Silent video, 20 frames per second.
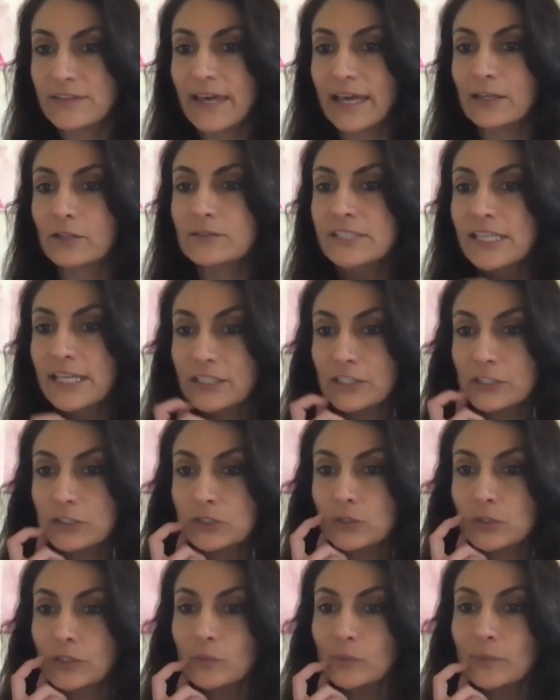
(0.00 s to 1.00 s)
That'll take you
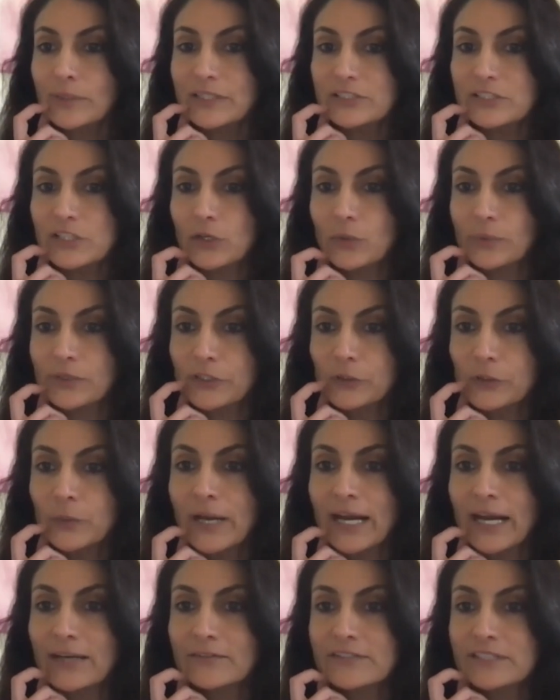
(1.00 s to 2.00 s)
to a window where you
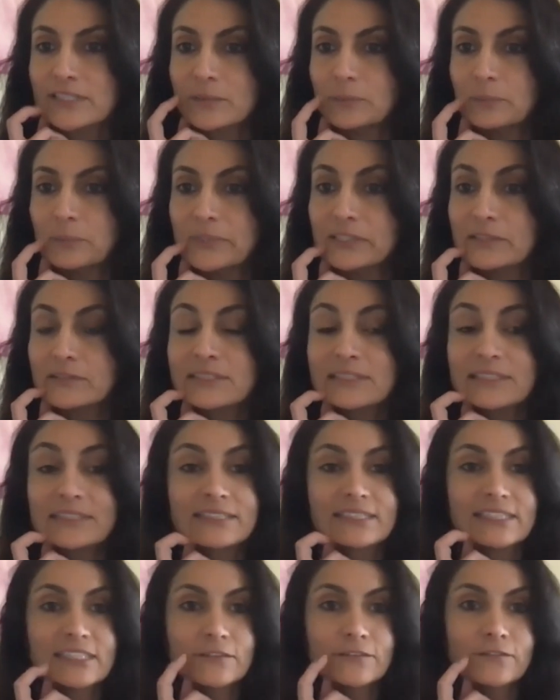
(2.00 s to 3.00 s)
have some
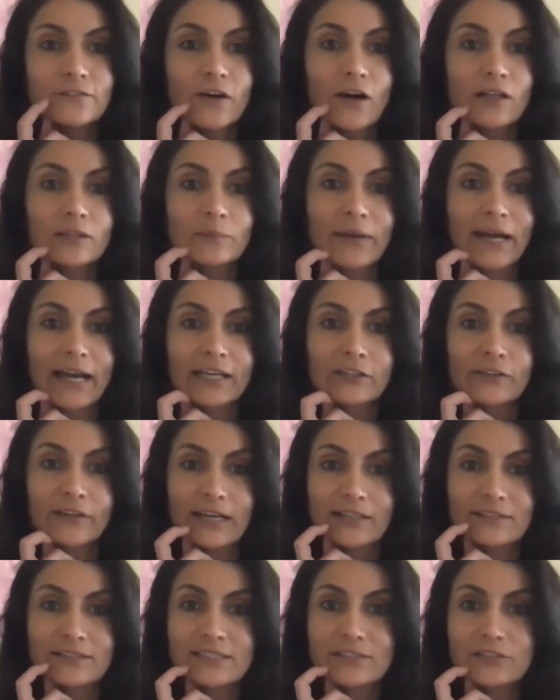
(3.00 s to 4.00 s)
built-in default
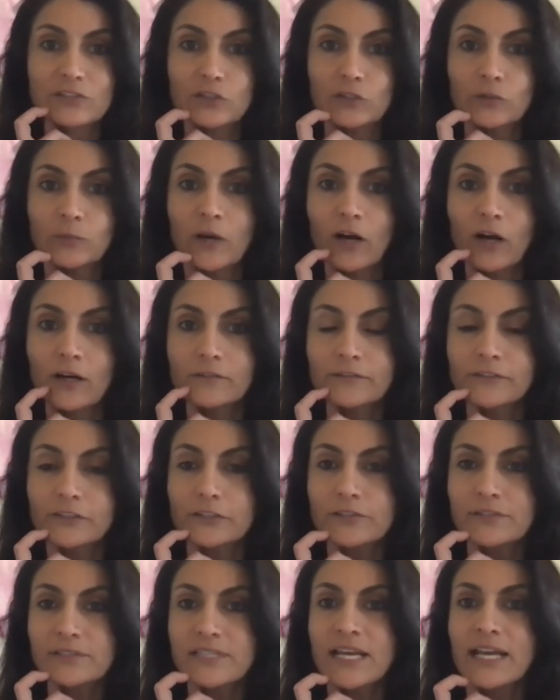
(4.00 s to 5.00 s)
backgrounds that Zoom
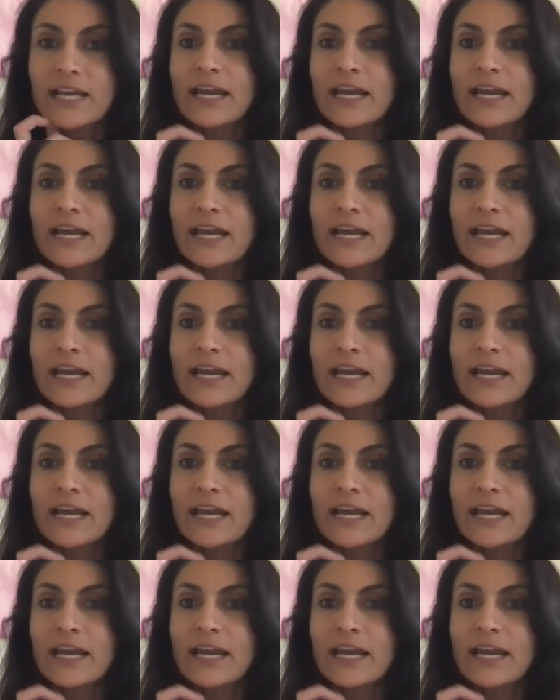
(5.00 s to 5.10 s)
offers,